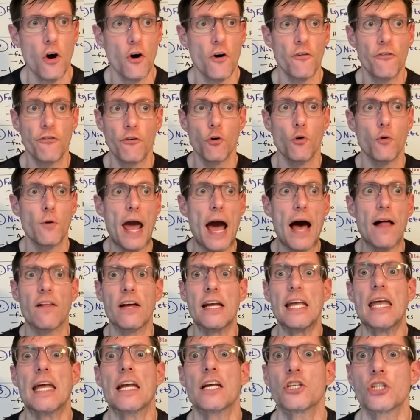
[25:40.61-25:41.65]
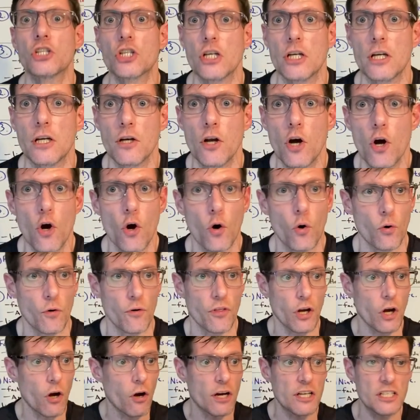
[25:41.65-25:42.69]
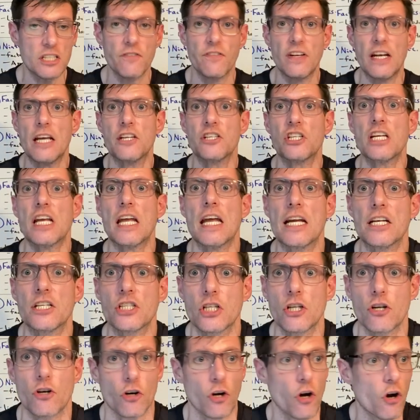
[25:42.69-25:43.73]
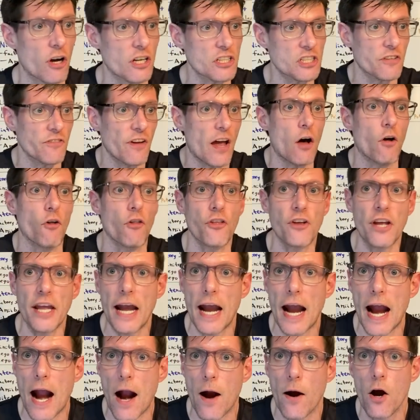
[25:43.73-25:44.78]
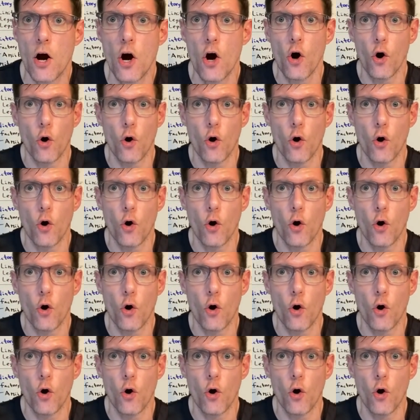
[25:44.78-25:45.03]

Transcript: food allocation or the cost of an education or cost of healthcare